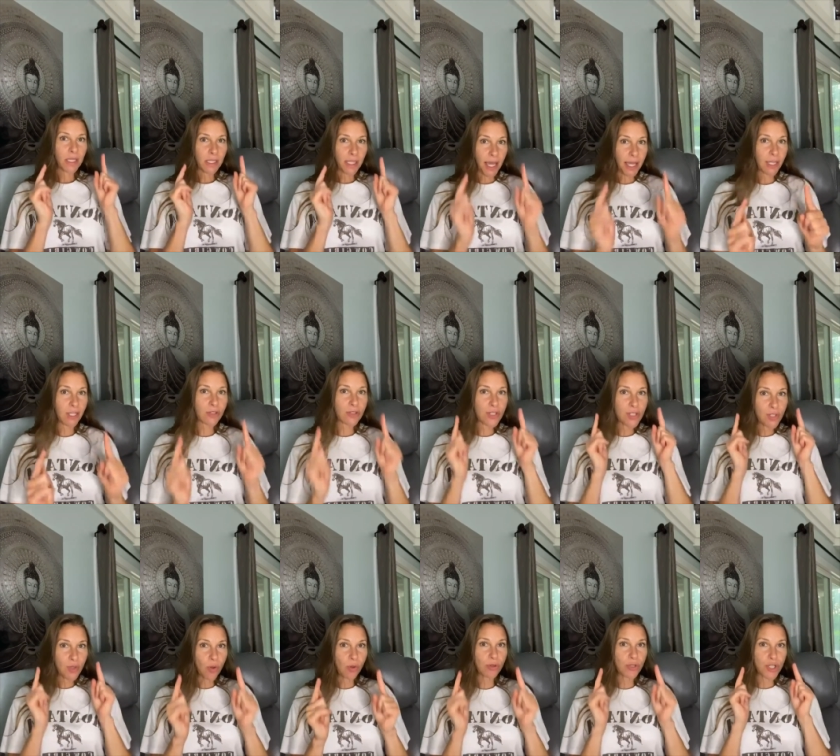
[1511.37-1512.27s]
Let your
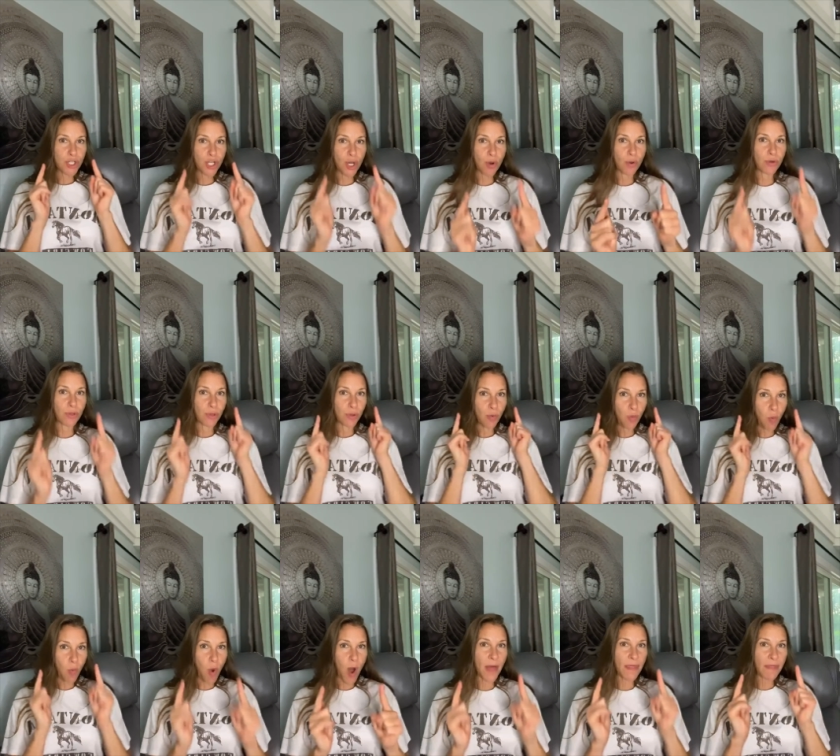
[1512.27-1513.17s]
soul show you
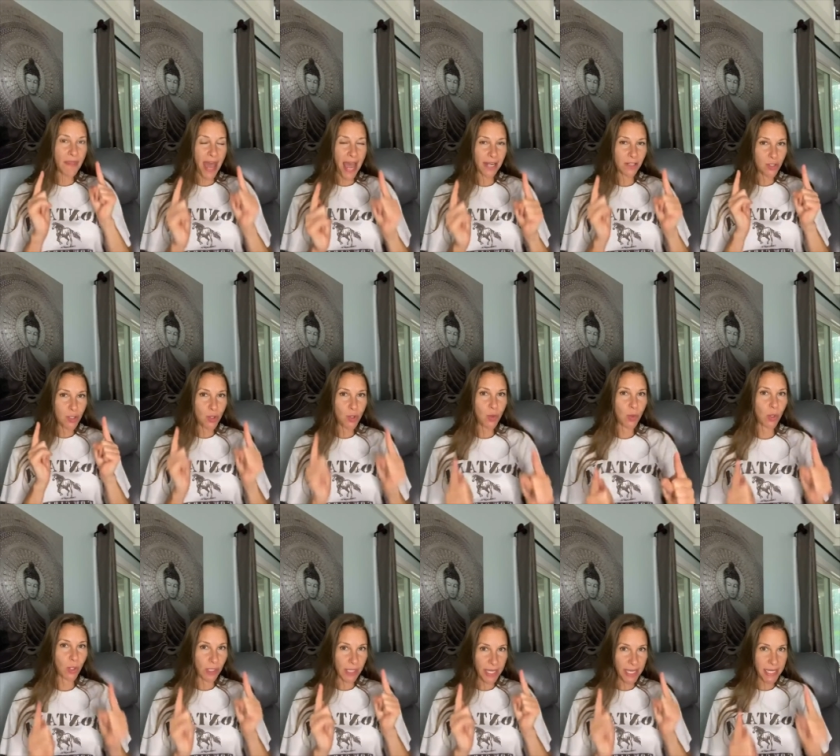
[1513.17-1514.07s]
what that
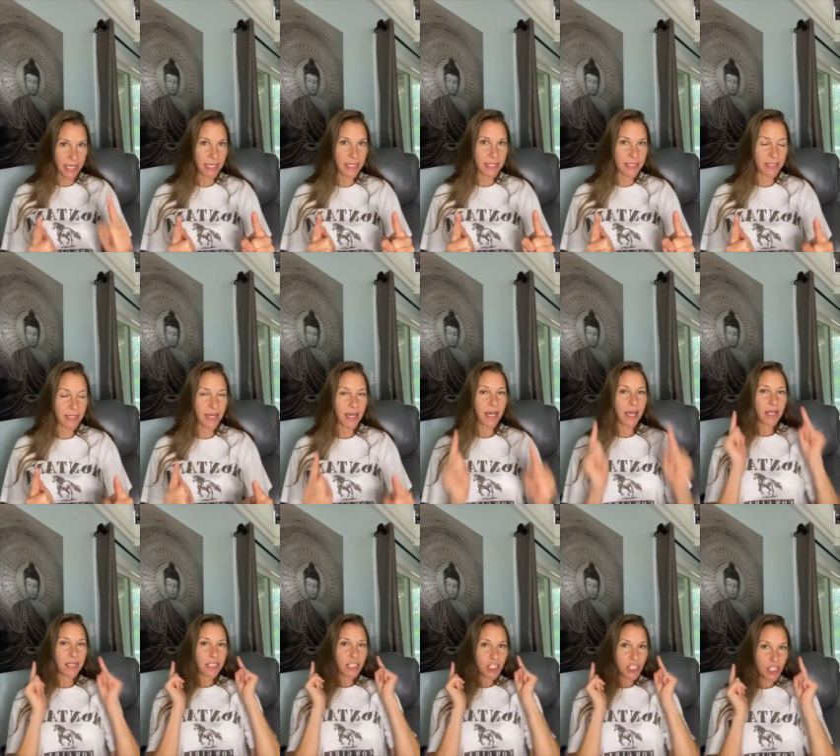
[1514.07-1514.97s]
tool is.
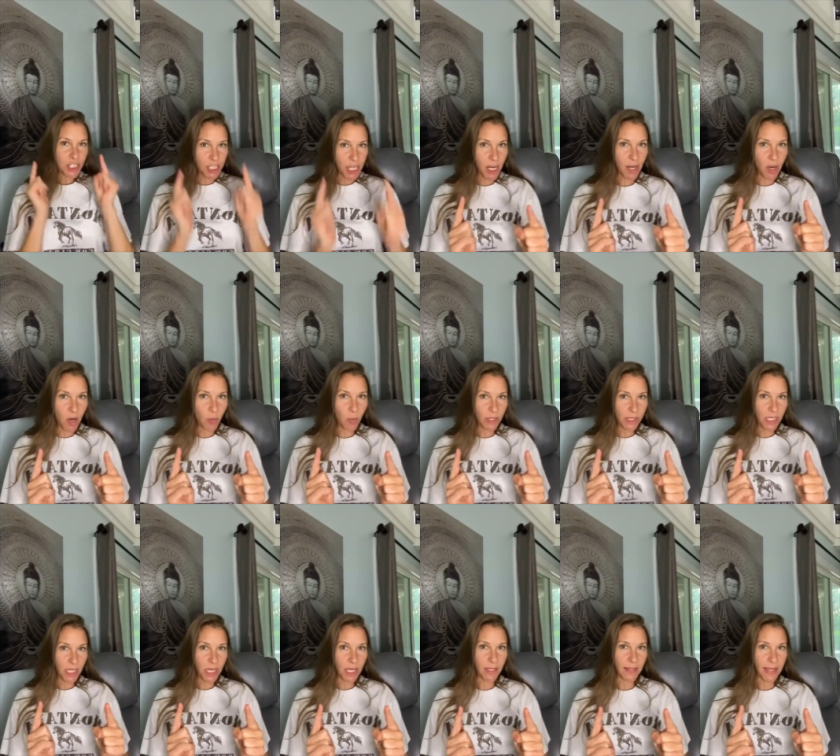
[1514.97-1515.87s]
Share it
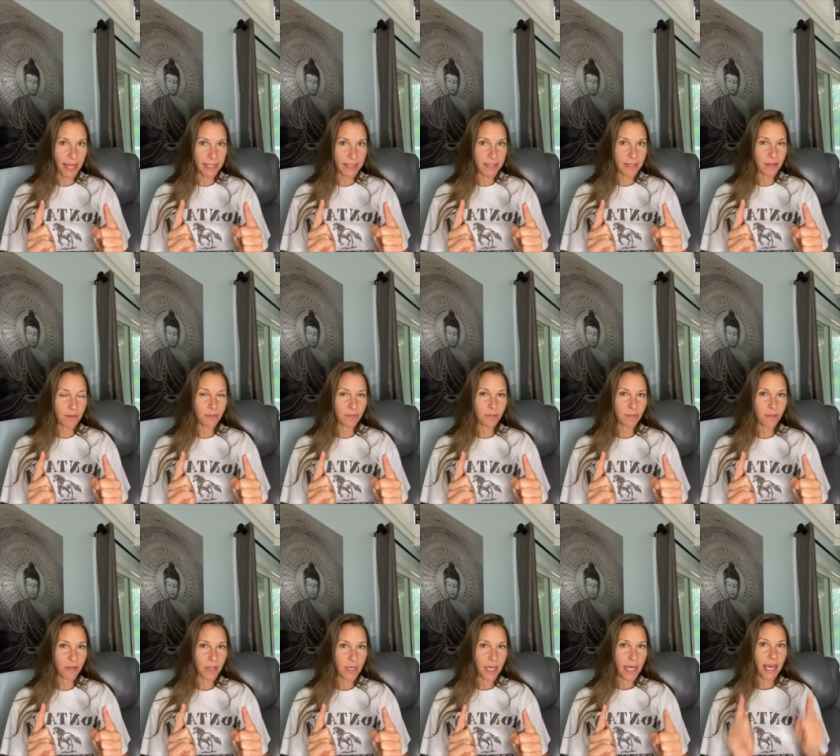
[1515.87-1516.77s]
with the
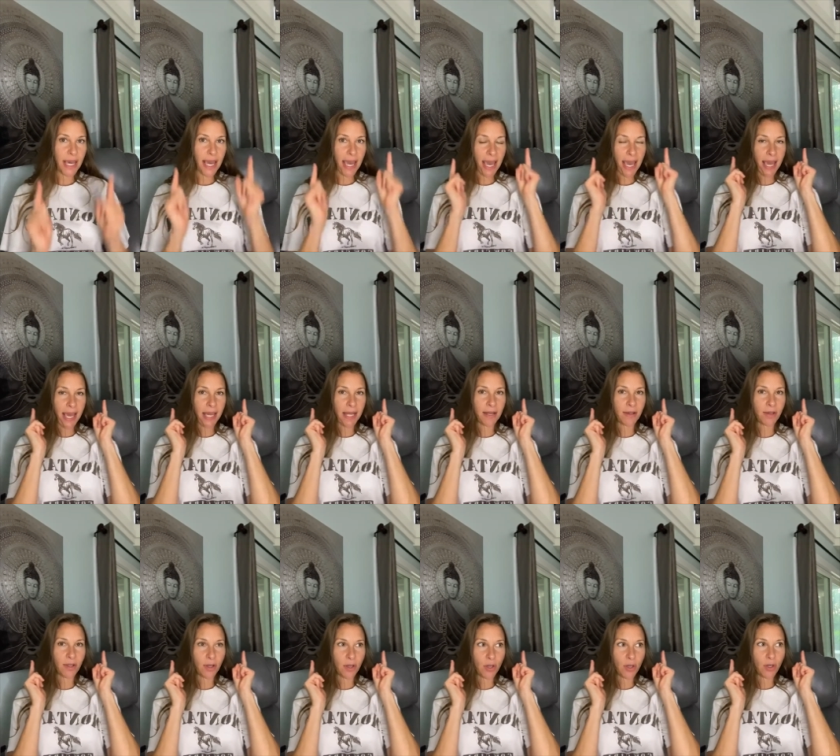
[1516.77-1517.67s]
collective,
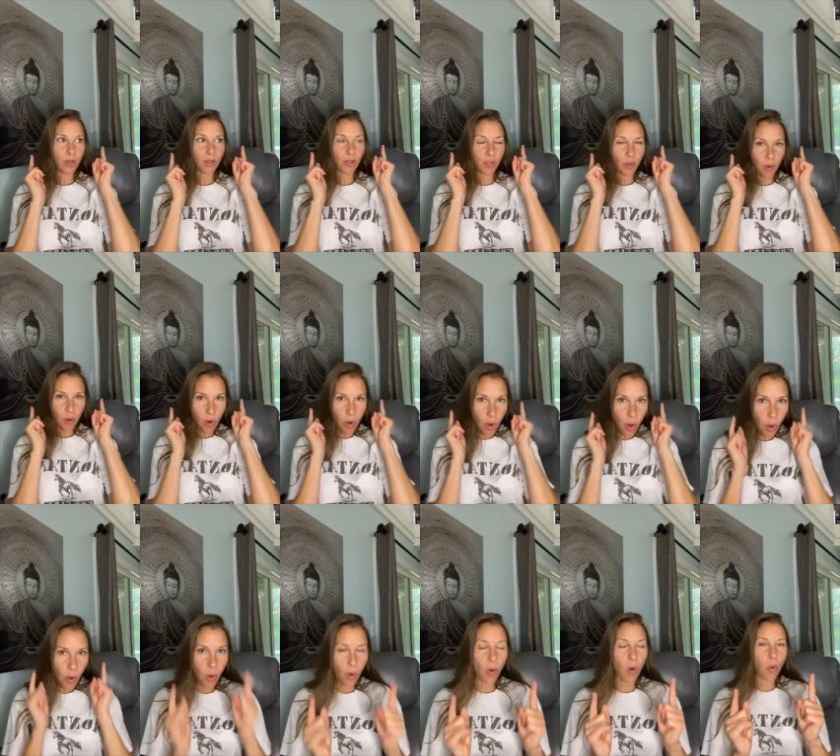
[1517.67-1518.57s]
and your
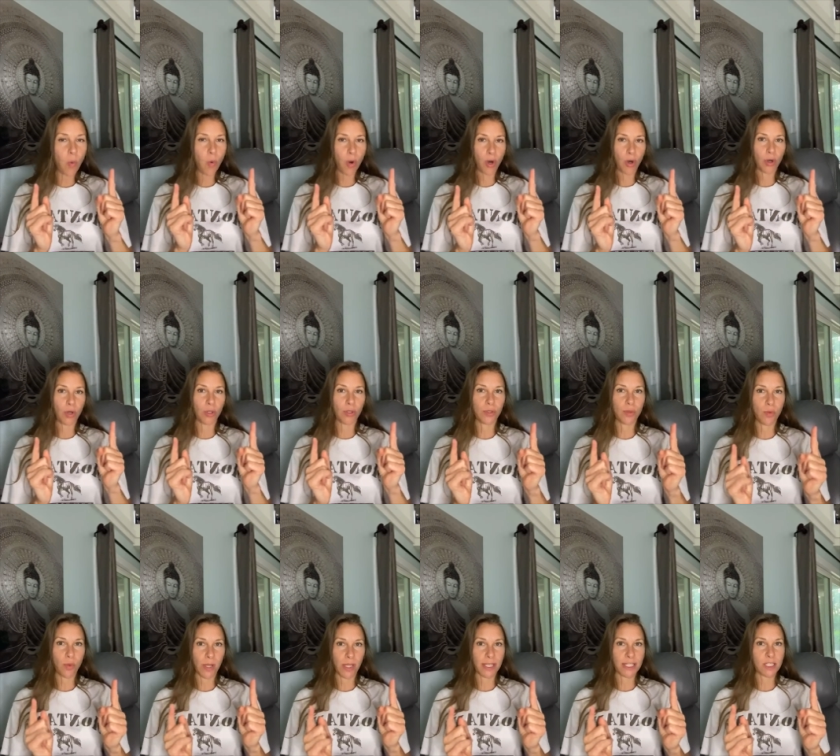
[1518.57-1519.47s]
whole world
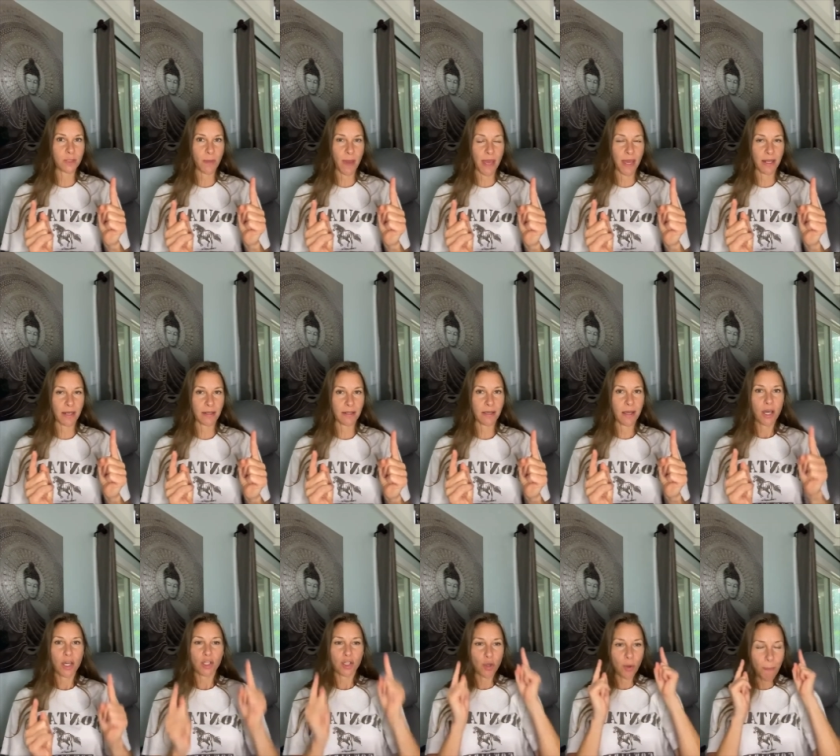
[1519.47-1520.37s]
will expand.
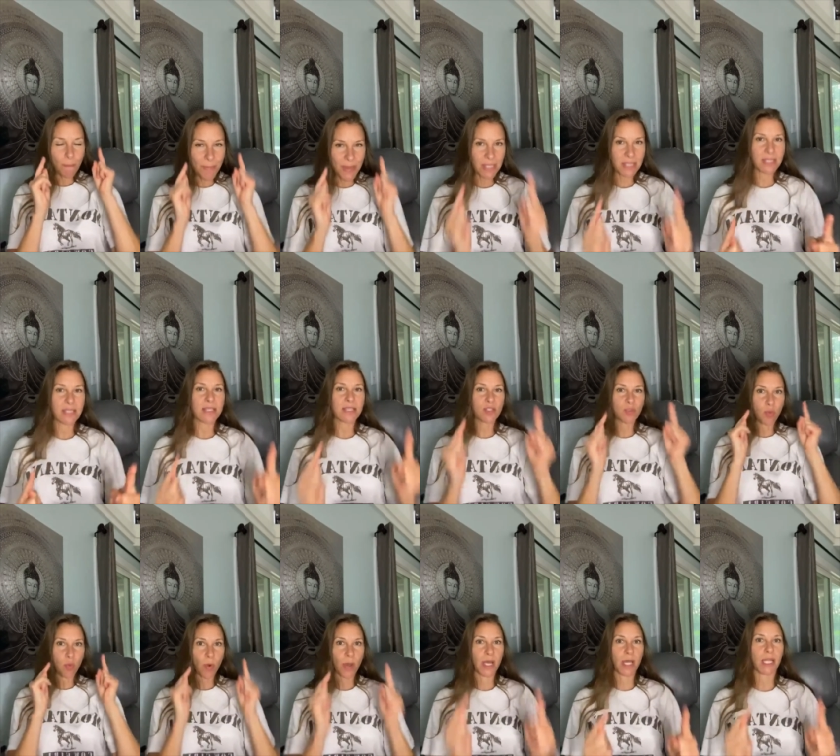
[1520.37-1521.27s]
Your
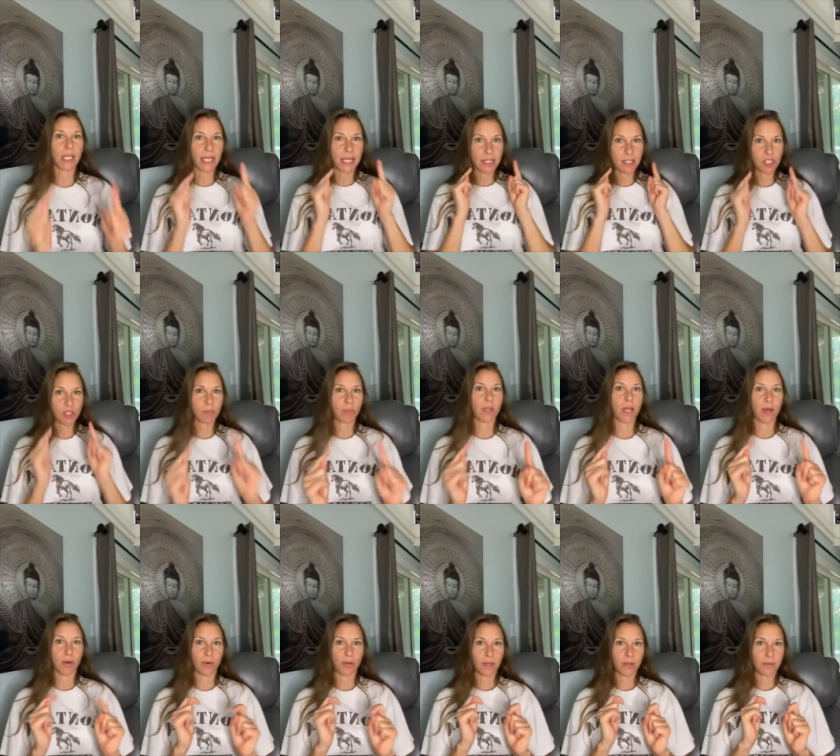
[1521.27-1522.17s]
business will
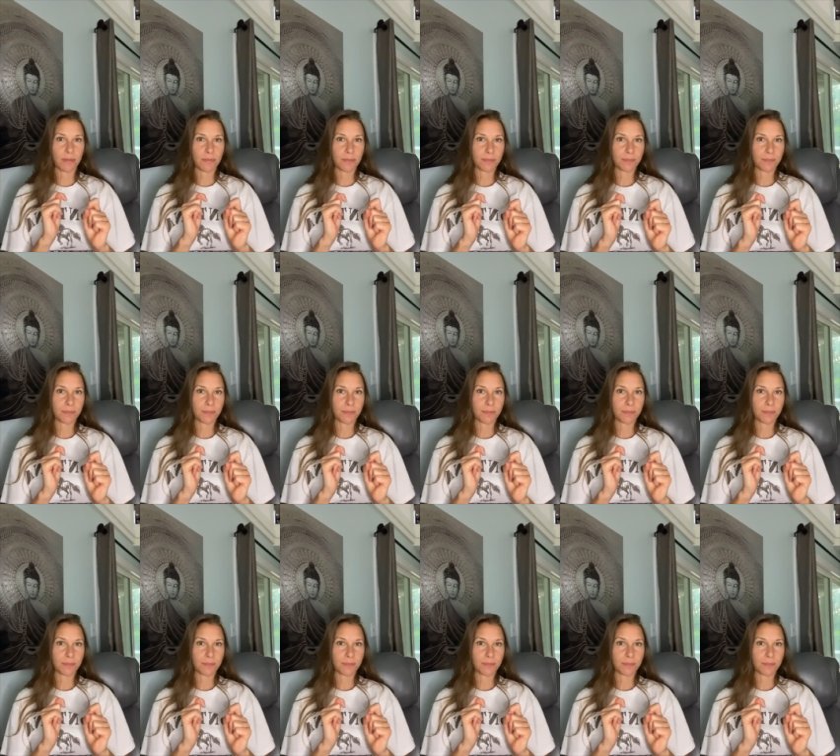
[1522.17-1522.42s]
explode.